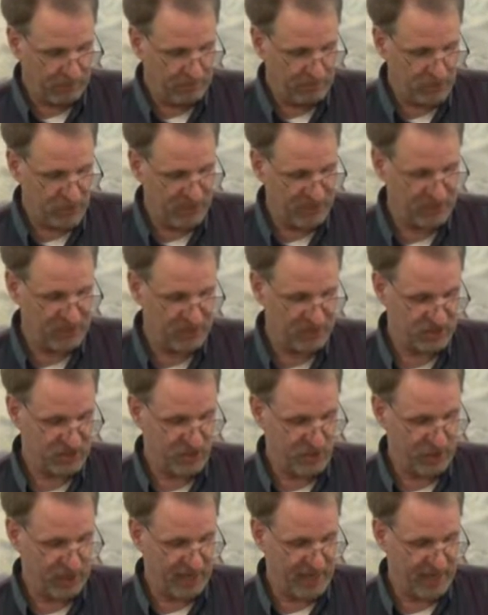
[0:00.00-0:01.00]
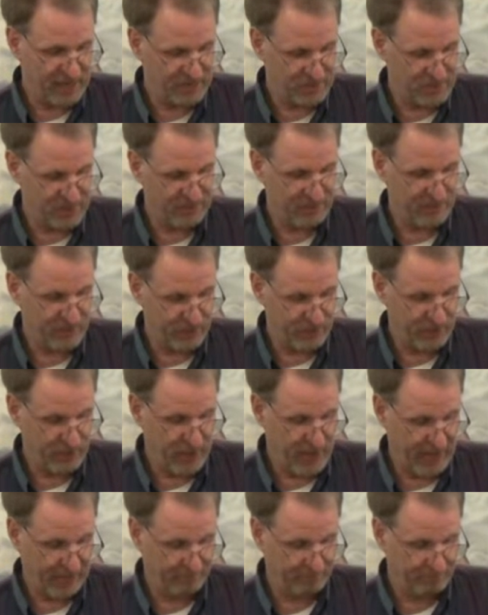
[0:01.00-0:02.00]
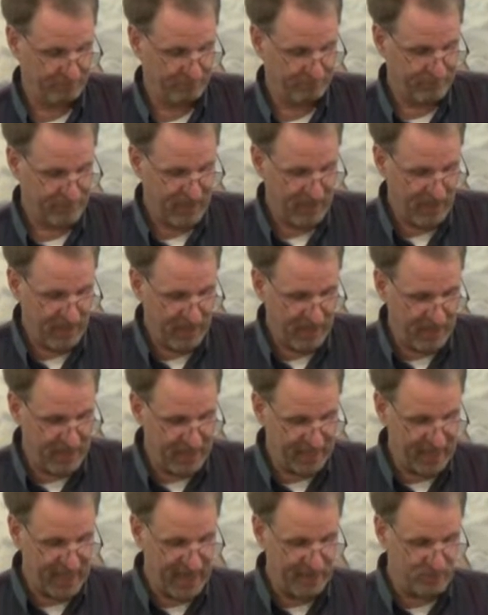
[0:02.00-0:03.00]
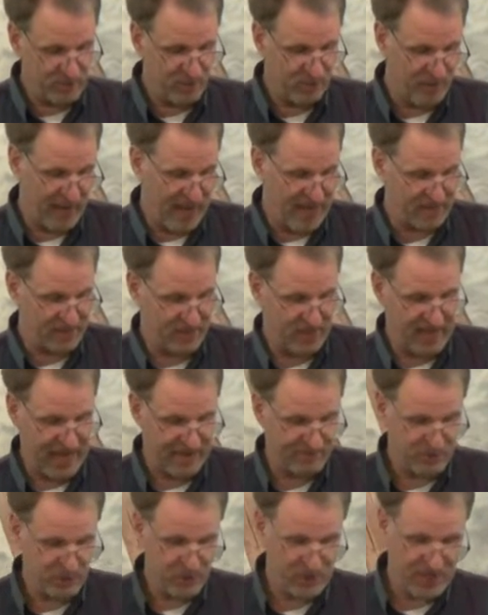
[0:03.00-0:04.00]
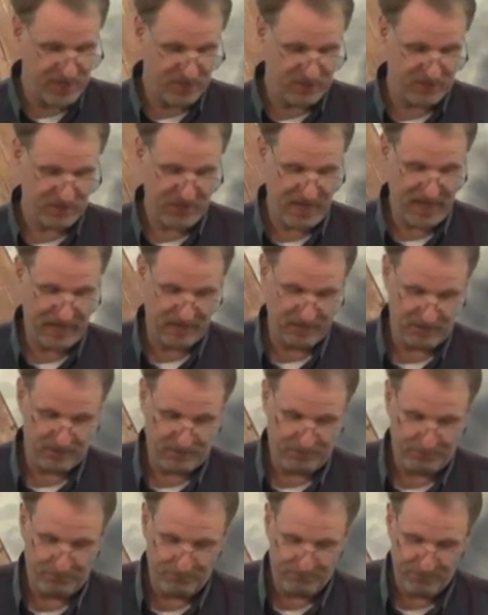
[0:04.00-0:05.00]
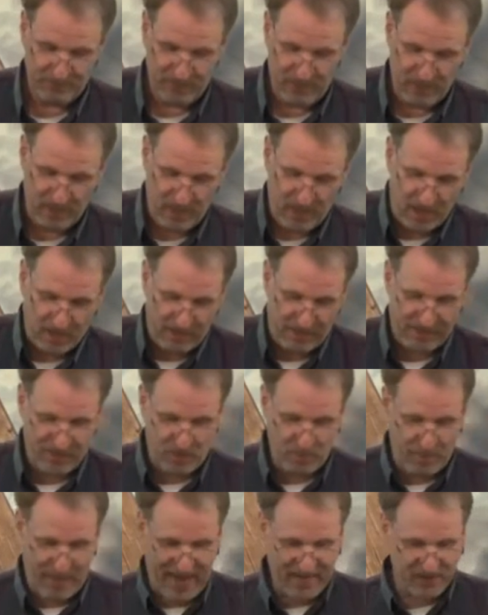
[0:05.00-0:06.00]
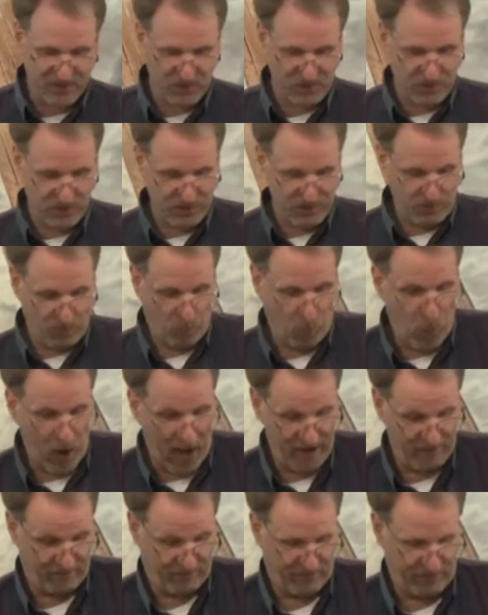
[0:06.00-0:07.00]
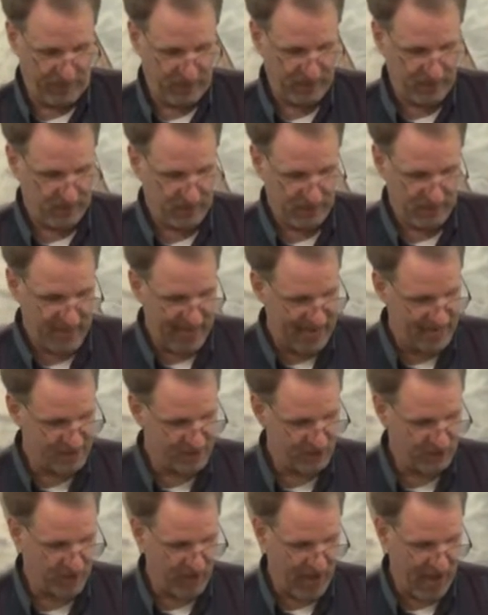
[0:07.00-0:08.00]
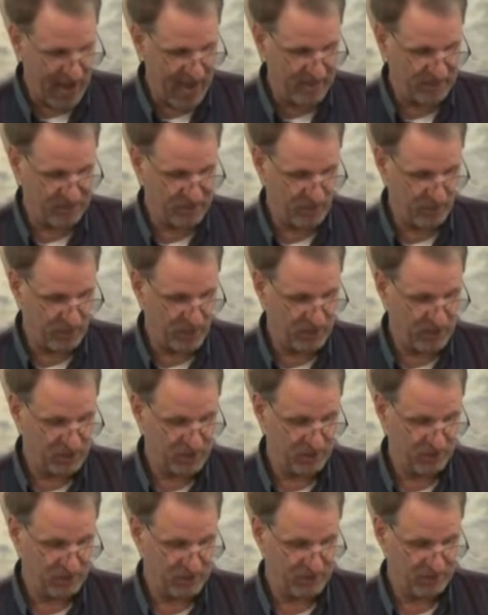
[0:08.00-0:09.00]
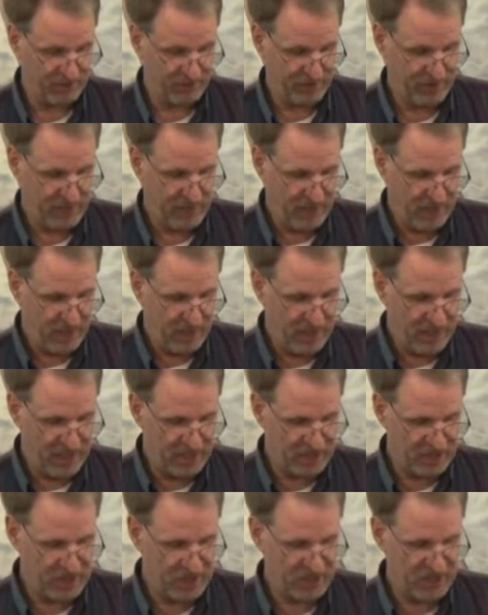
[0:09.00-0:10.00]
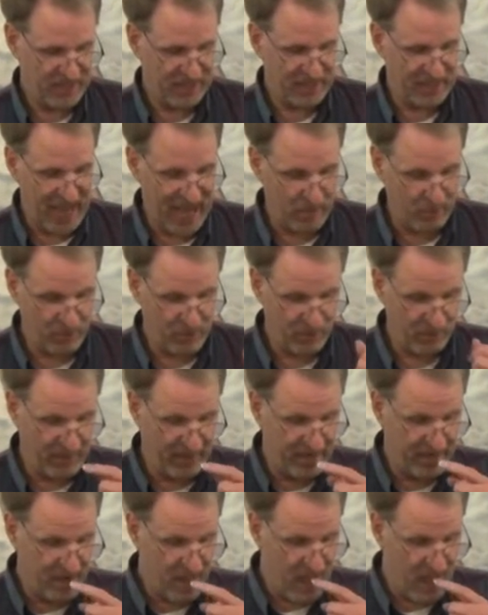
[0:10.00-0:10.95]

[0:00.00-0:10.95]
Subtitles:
Genesis 39:7-9. And it came to pass that after these things, that the master's wife cast her eyes upon Joseph, and she said, lie with me.